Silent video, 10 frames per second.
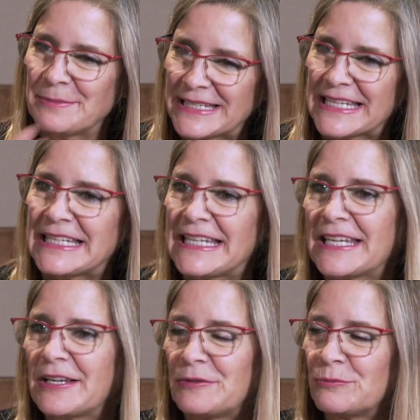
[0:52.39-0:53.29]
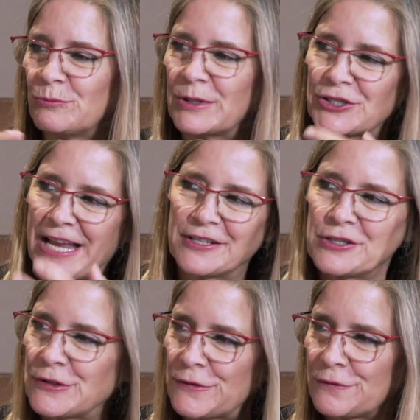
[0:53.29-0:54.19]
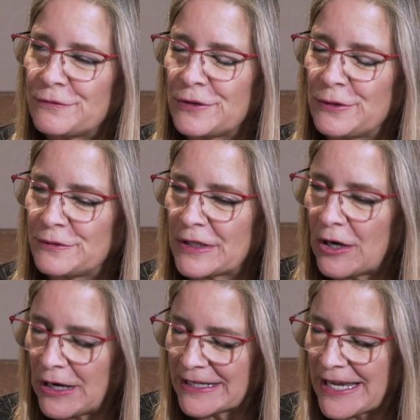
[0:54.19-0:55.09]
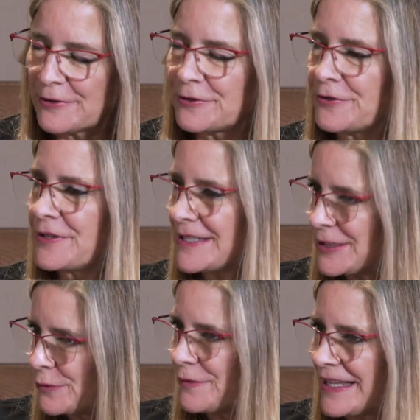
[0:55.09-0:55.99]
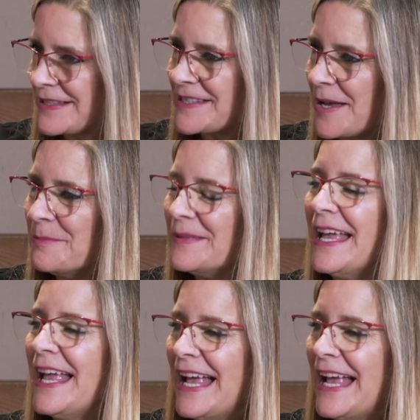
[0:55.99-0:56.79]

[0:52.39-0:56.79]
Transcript: the beginning and what challenges you've encountered, because I know you've had some,